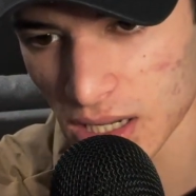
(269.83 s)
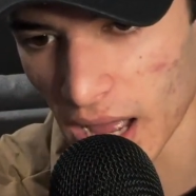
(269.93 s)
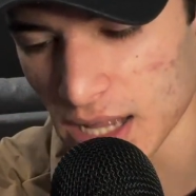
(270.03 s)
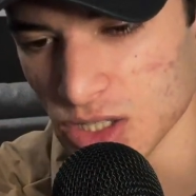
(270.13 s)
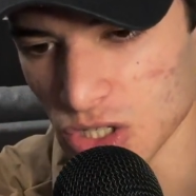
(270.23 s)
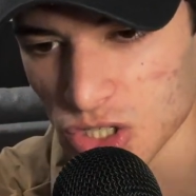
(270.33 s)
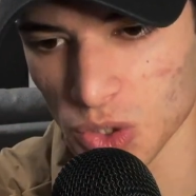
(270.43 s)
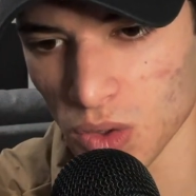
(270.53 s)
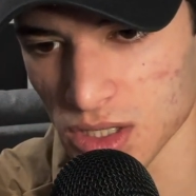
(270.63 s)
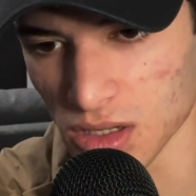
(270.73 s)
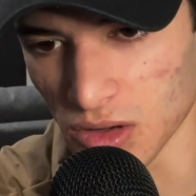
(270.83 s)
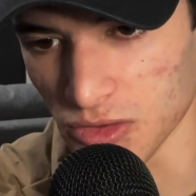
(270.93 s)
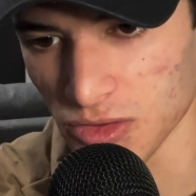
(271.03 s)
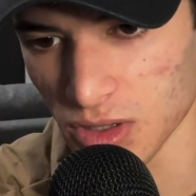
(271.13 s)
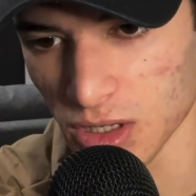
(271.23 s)
as the source
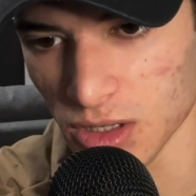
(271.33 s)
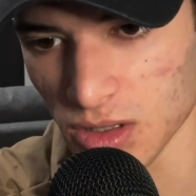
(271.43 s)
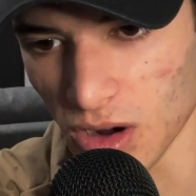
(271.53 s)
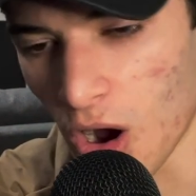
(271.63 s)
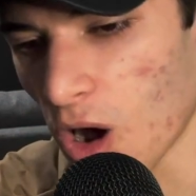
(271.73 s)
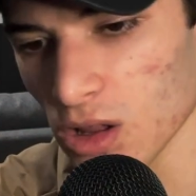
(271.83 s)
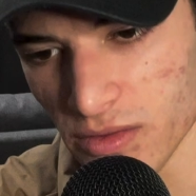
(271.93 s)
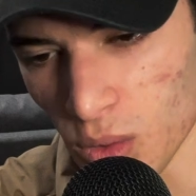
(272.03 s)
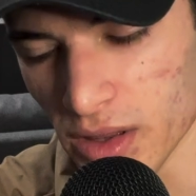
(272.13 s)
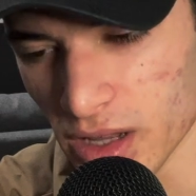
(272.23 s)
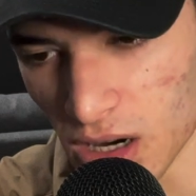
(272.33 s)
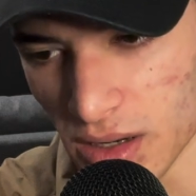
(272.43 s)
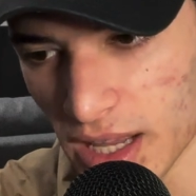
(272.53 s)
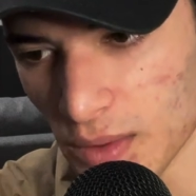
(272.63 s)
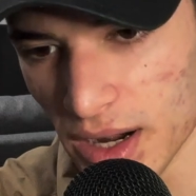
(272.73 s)
of all of what they're
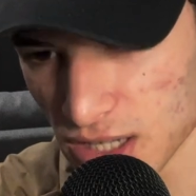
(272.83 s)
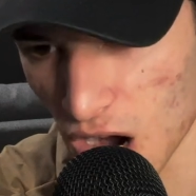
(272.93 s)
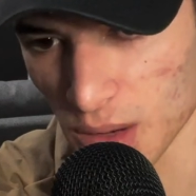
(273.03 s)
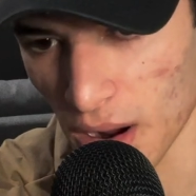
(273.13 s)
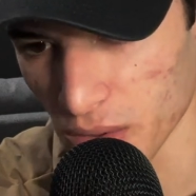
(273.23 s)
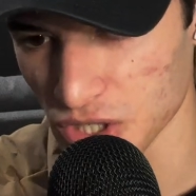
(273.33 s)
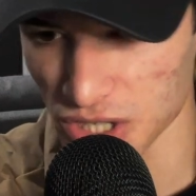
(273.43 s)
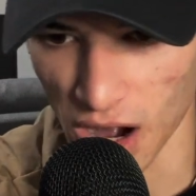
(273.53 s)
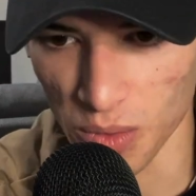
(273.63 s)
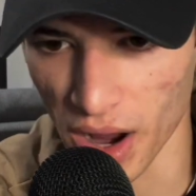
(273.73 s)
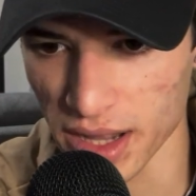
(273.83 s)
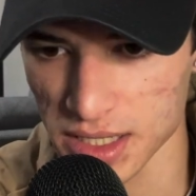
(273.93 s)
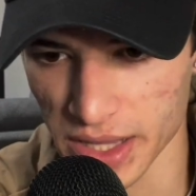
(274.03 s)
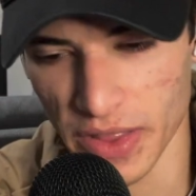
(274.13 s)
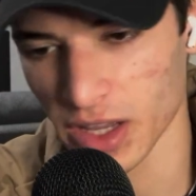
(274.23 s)
getting ready to talk about, which is our rights, and then the